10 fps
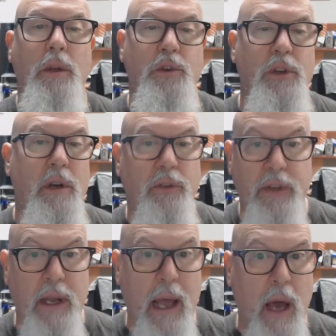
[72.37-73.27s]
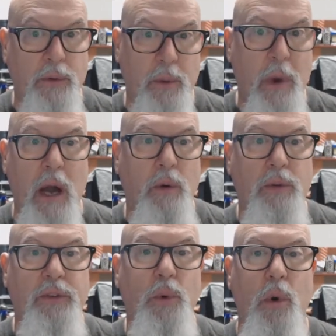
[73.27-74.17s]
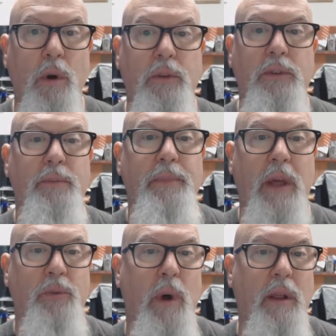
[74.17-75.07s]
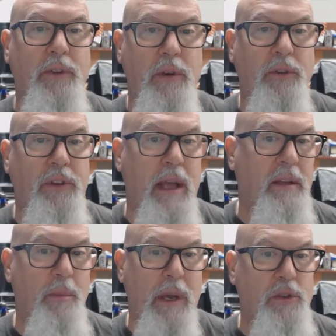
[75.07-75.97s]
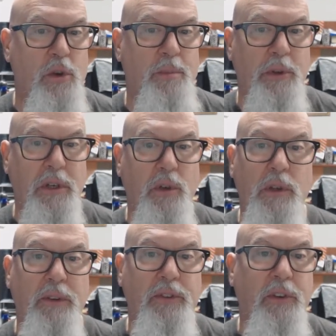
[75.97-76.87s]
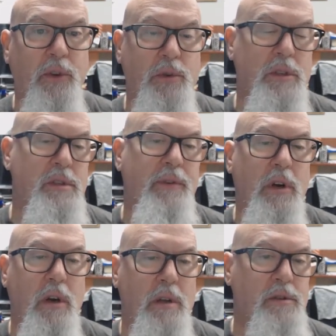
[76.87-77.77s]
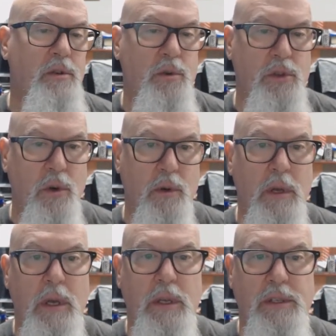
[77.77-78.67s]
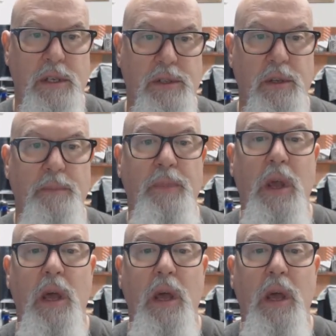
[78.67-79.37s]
You should understand how democracy works, as well as understanding the major political institutions of our constitutional system.